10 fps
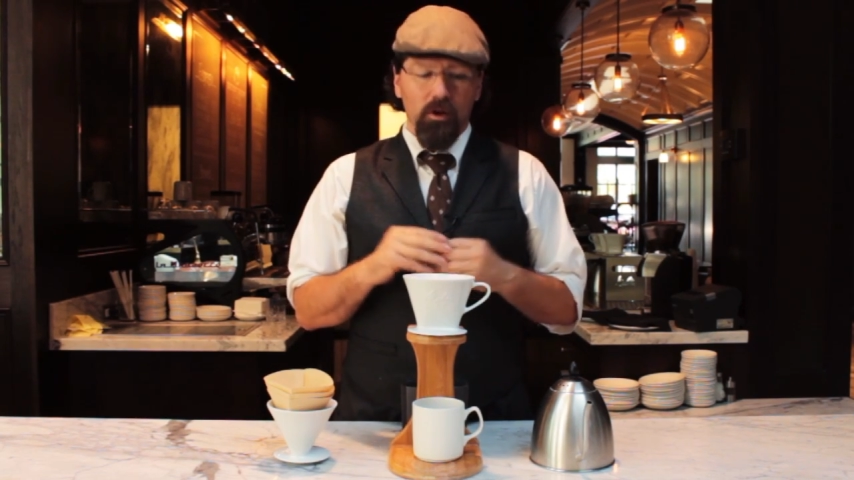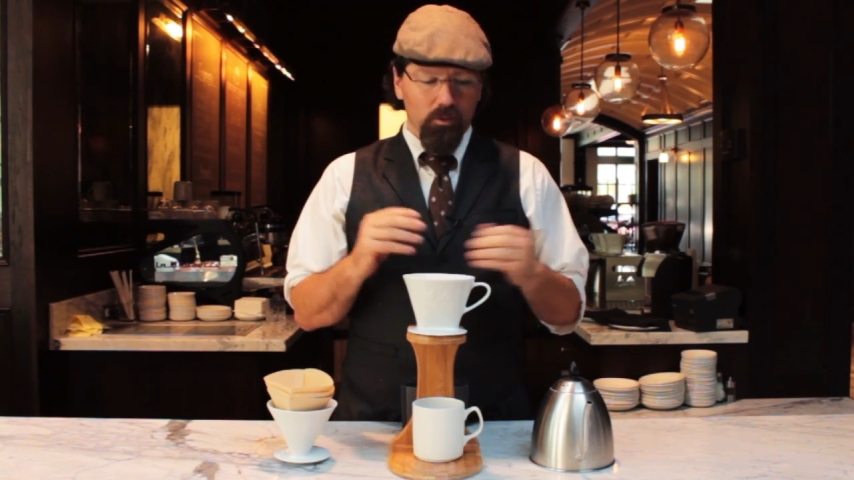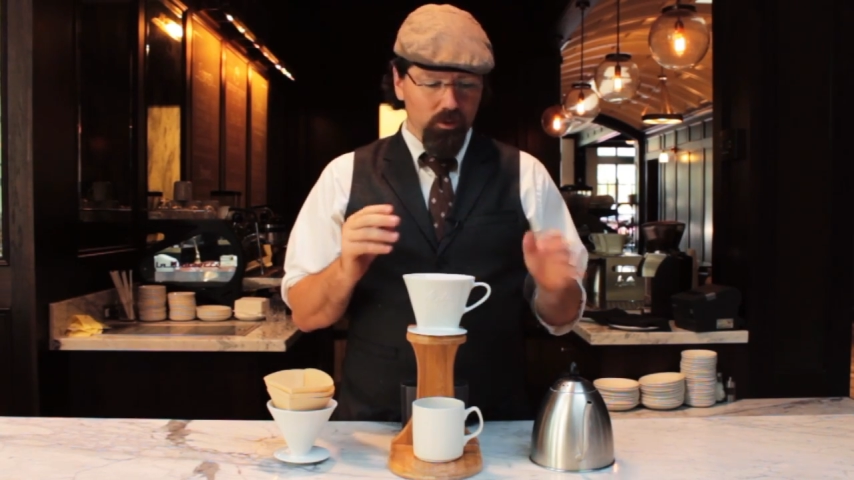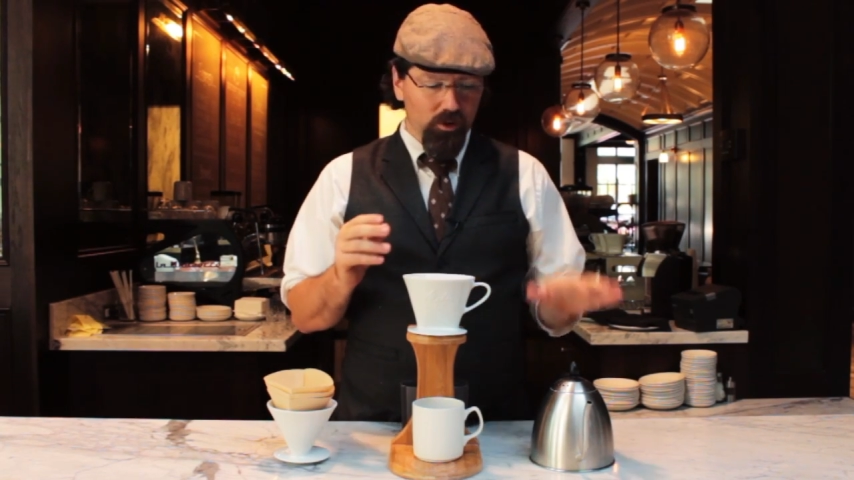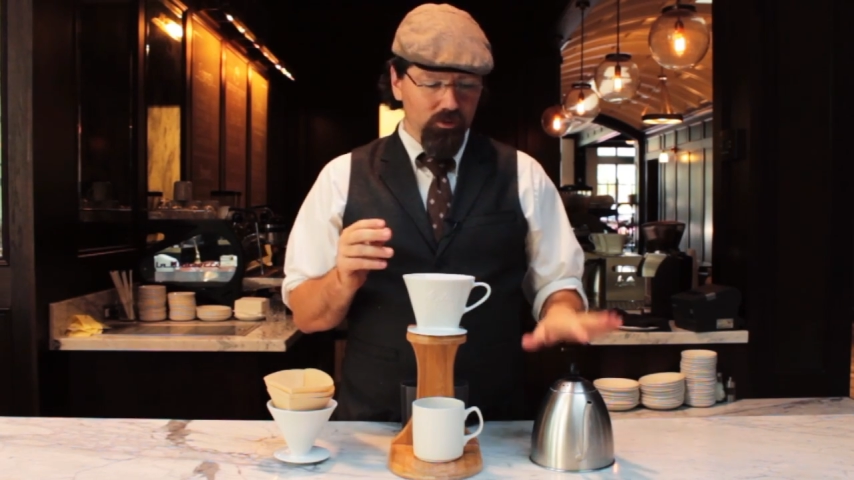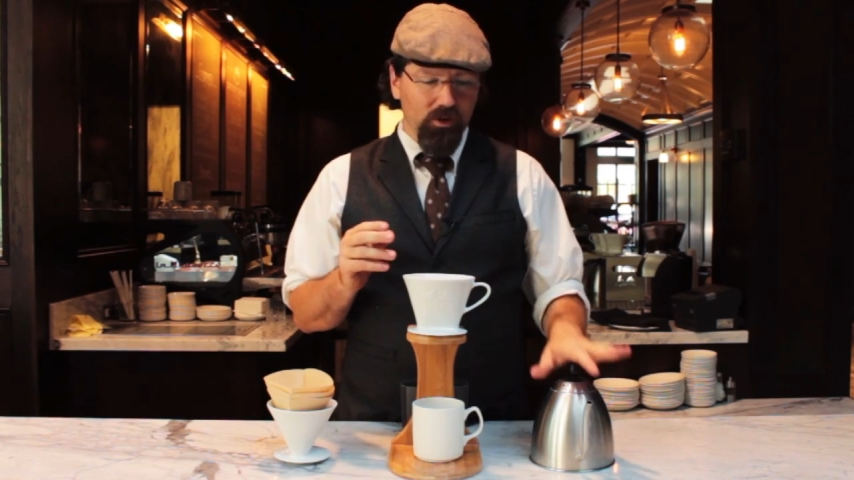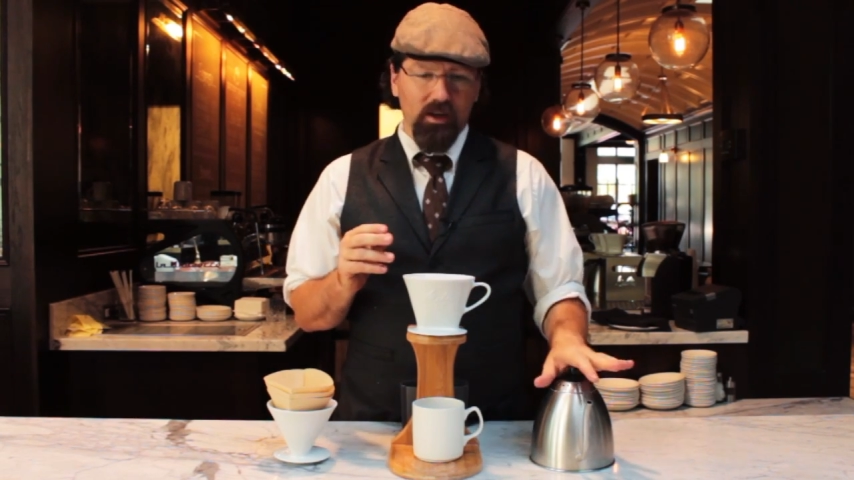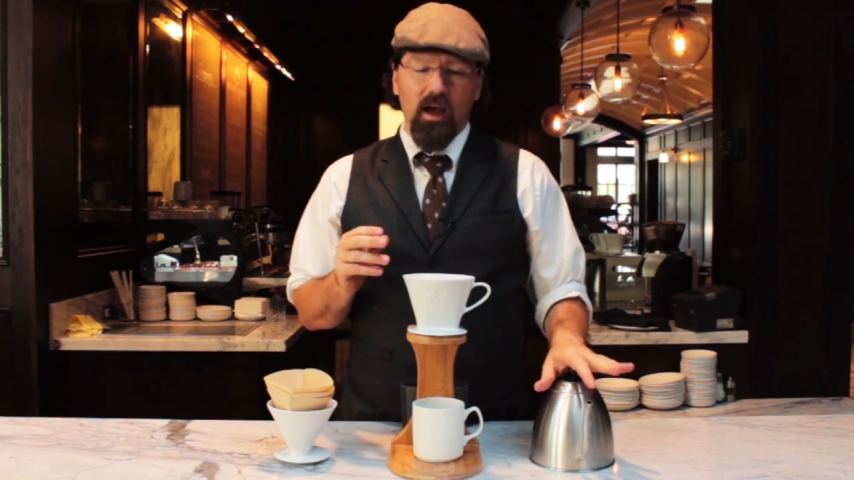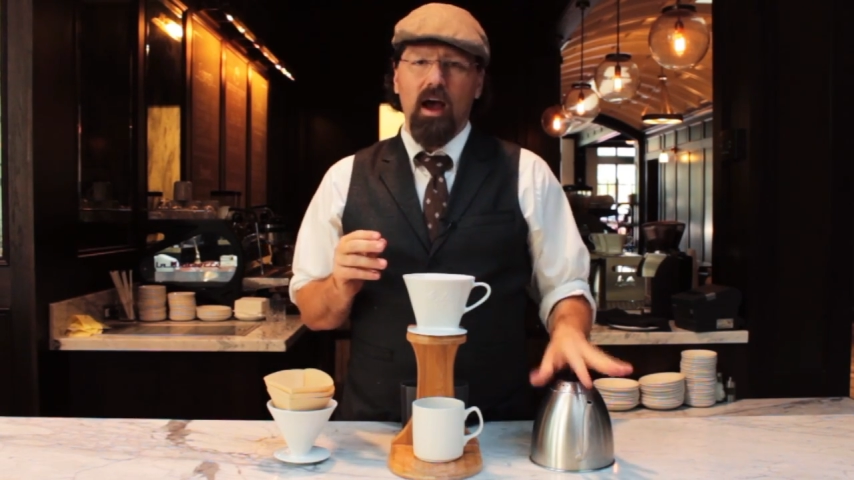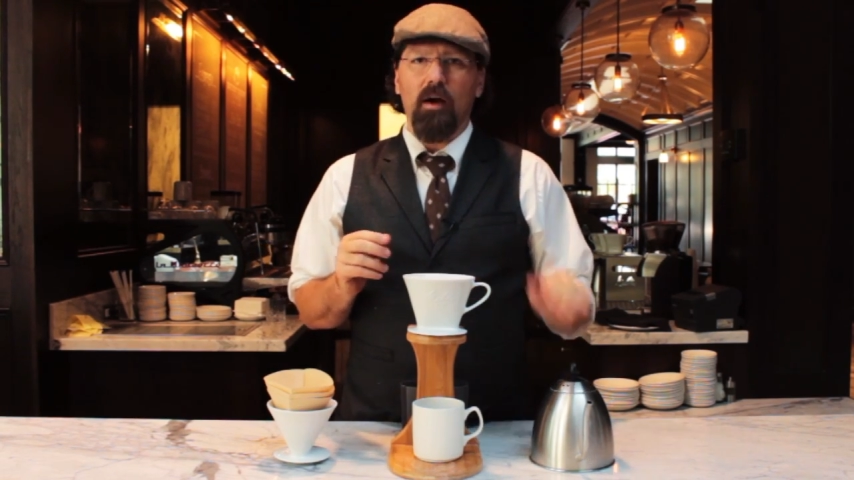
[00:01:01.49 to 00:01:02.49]
we're using
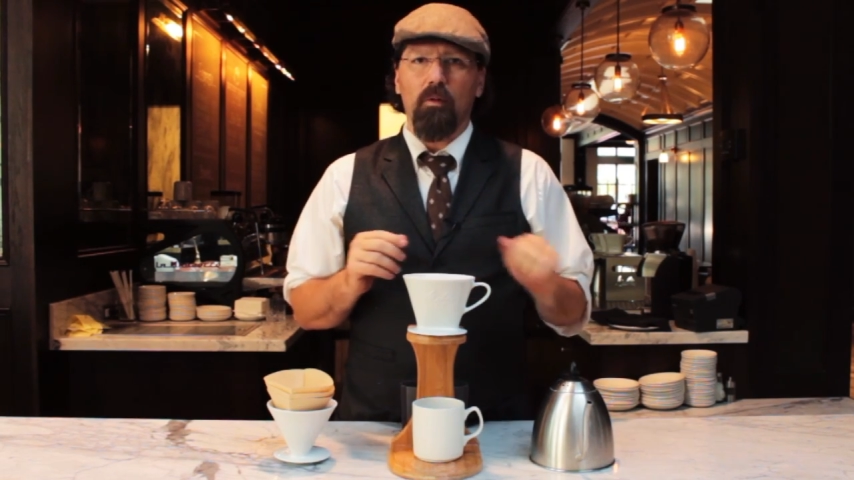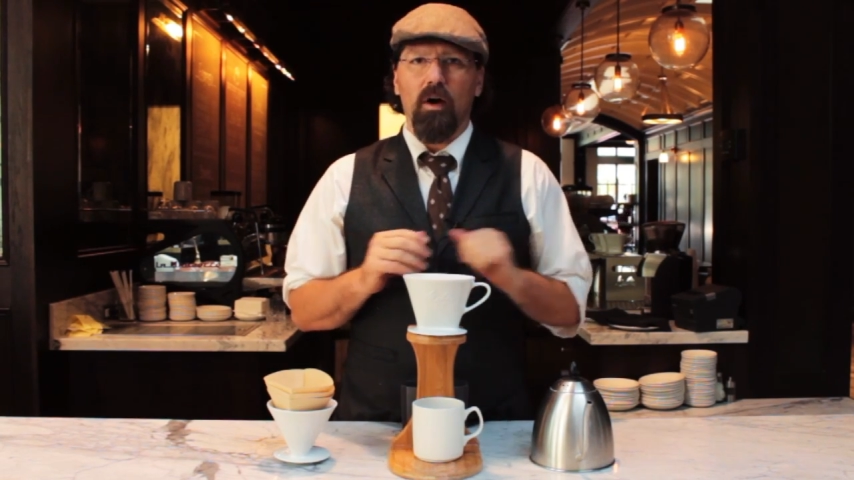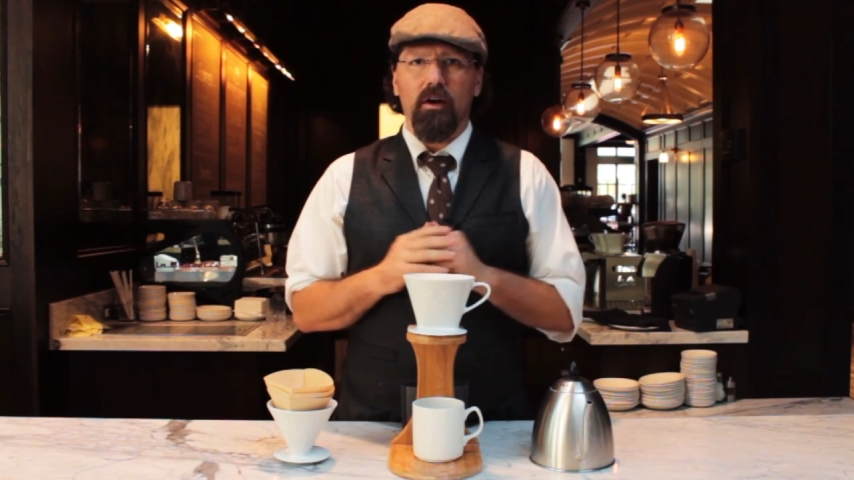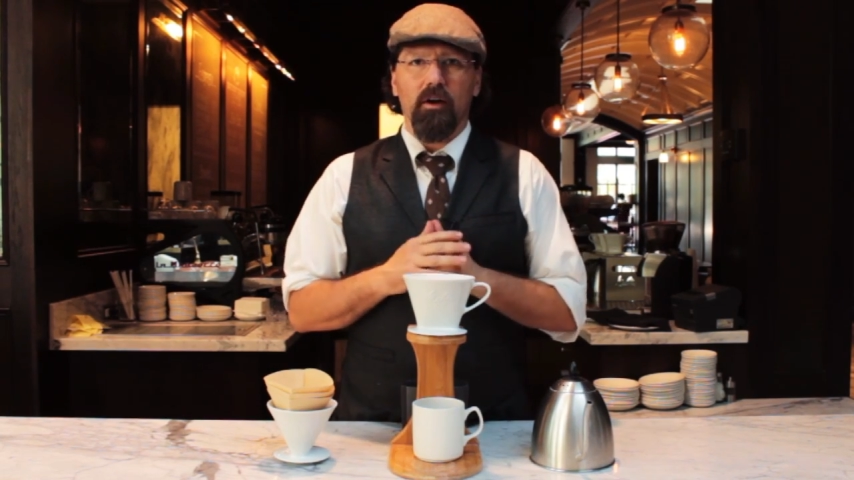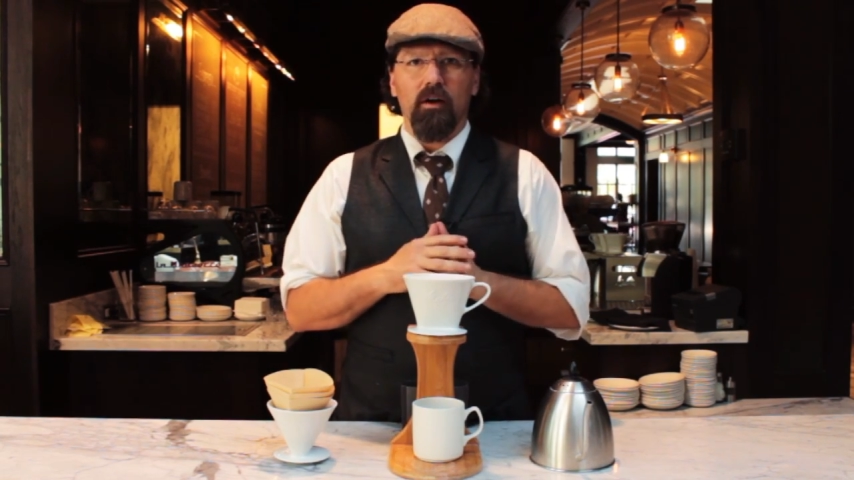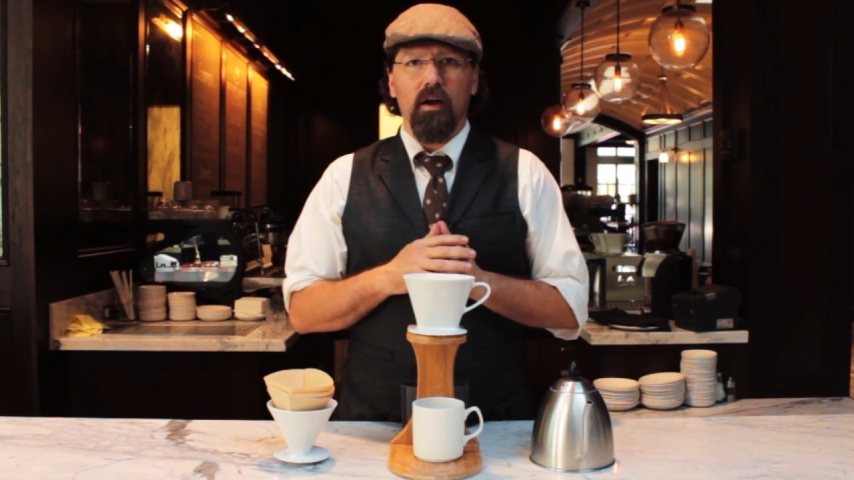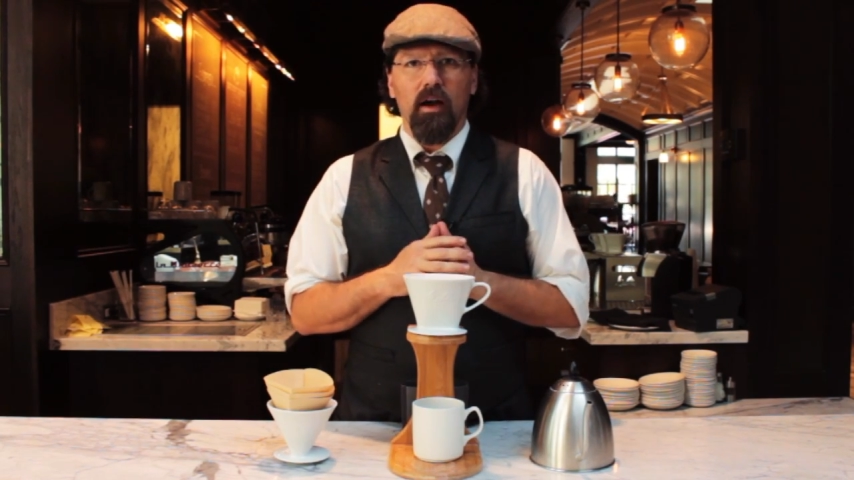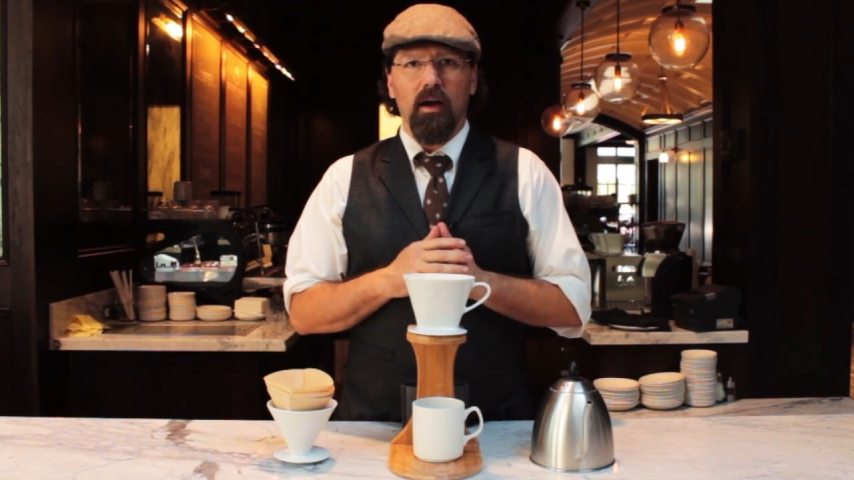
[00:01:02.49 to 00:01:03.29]
the hot water